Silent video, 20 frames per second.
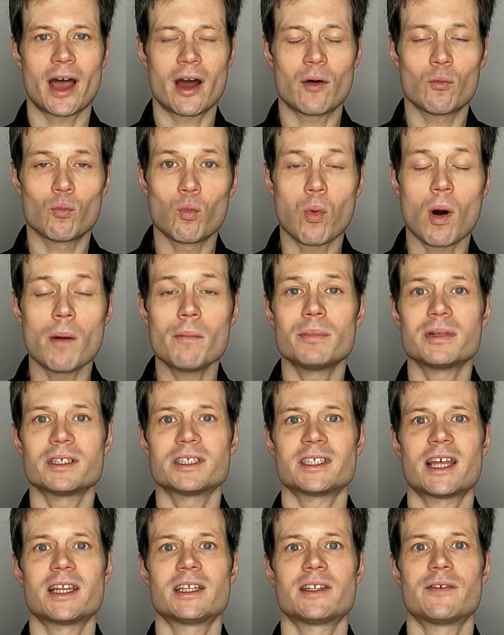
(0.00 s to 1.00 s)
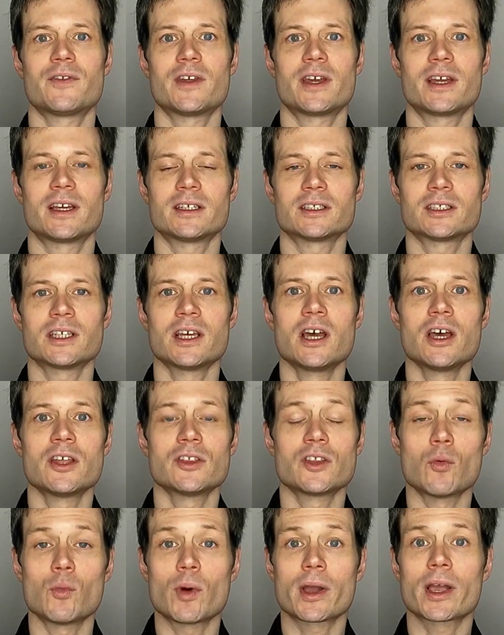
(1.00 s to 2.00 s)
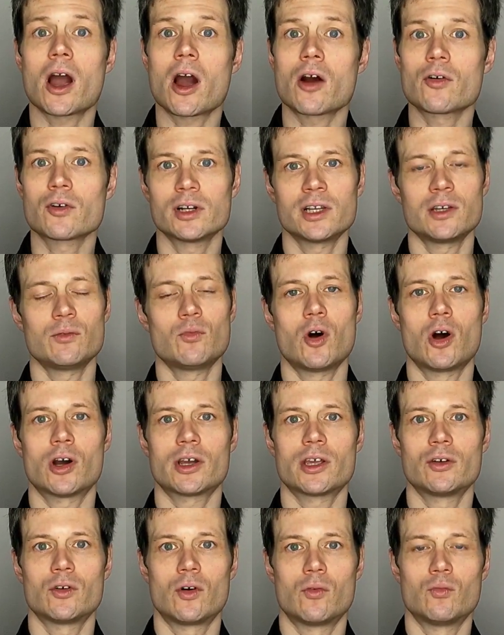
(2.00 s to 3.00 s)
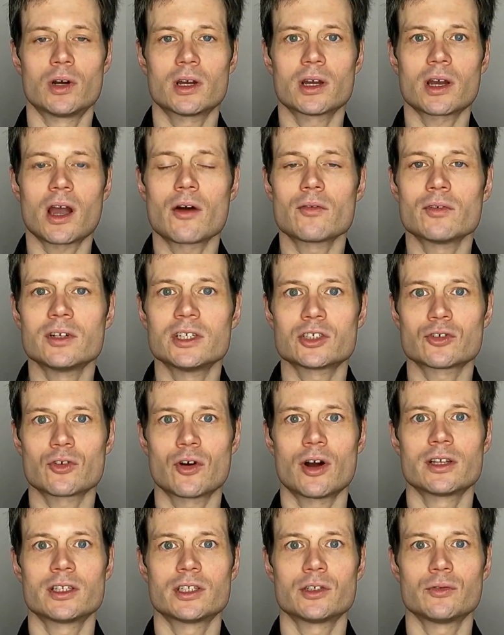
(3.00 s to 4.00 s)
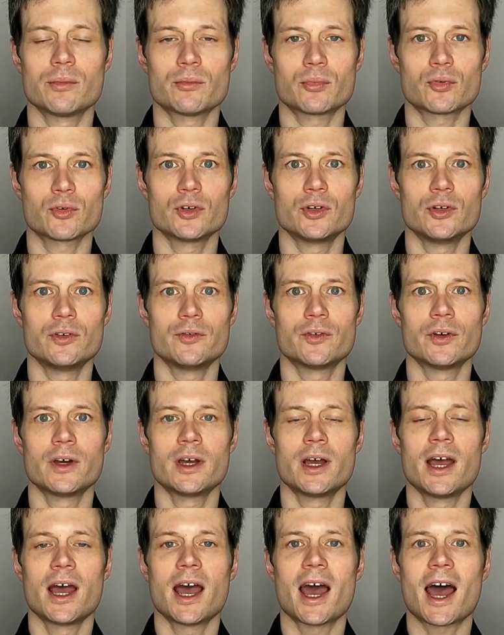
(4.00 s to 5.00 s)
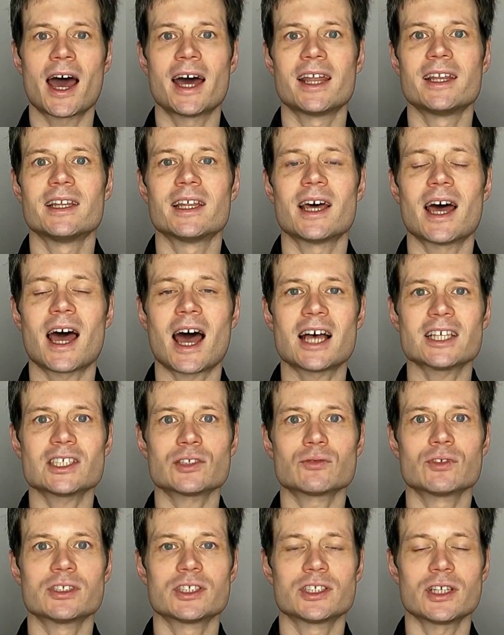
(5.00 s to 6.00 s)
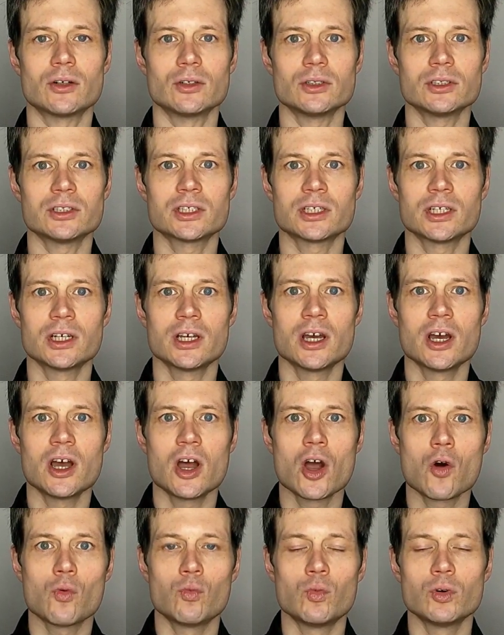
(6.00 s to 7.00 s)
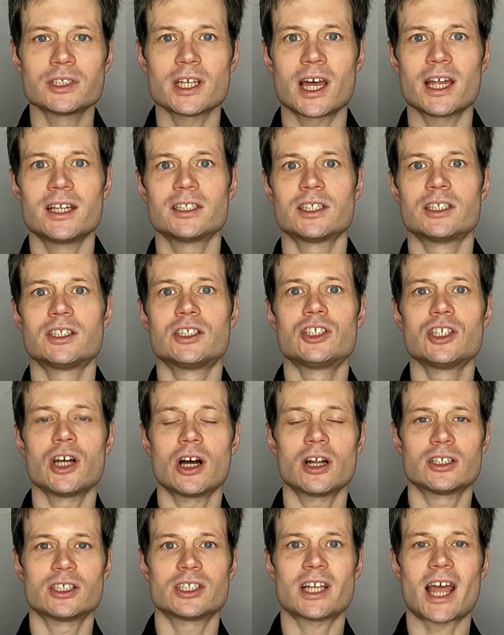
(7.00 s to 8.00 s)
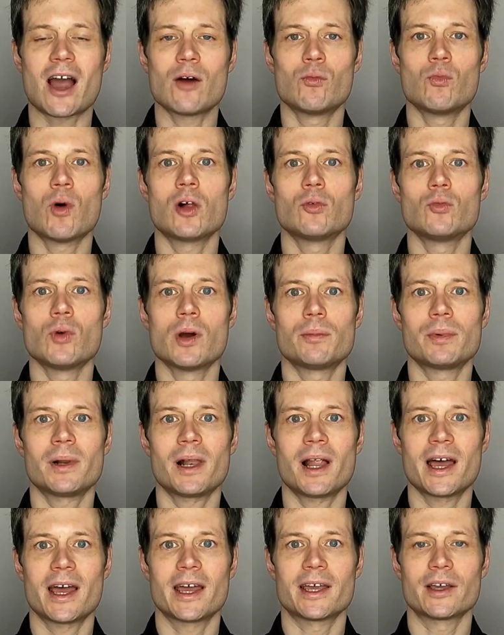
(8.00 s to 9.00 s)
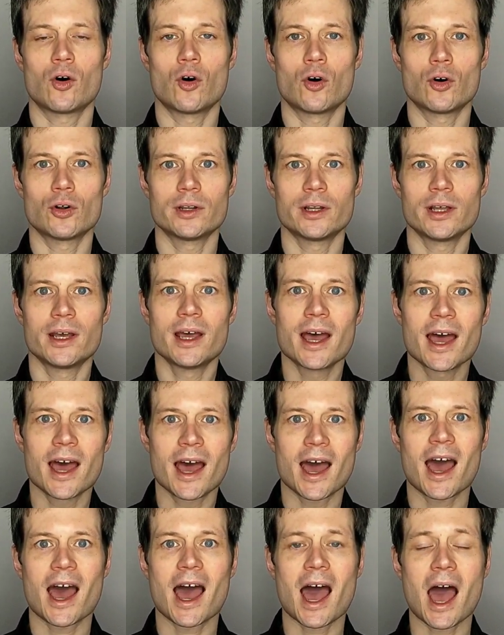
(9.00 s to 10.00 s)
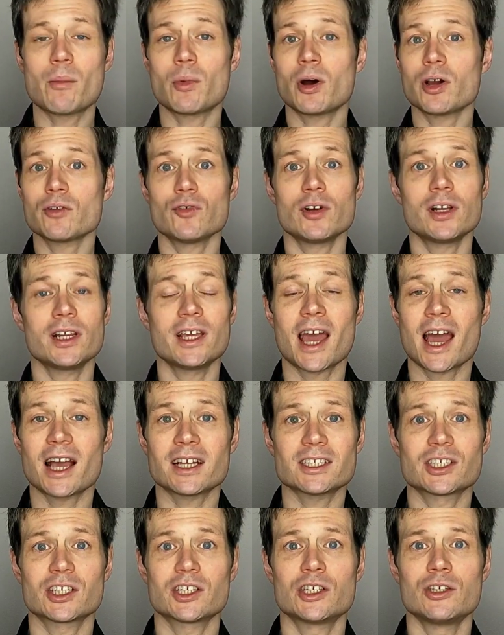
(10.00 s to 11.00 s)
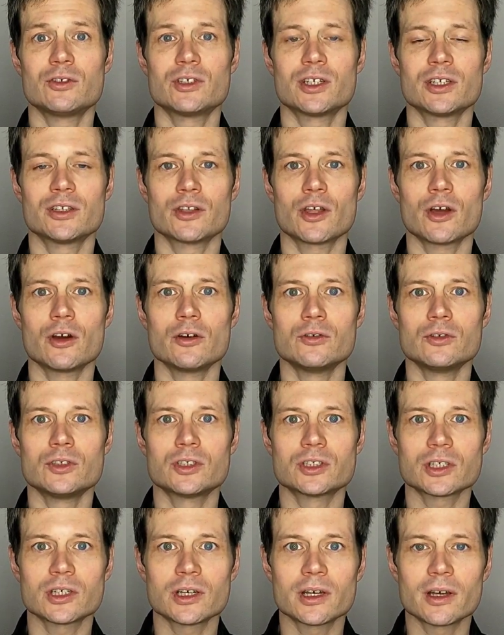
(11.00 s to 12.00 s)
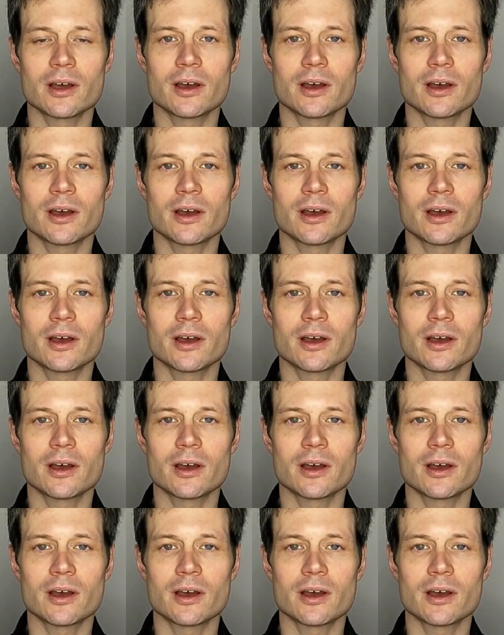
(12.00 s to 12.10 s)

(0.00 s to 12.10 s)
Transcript: that 1% of things that we're currently working on, we're currently trying to improve. And as a result, we'll tend to judge how well we're playing on, am I really executing those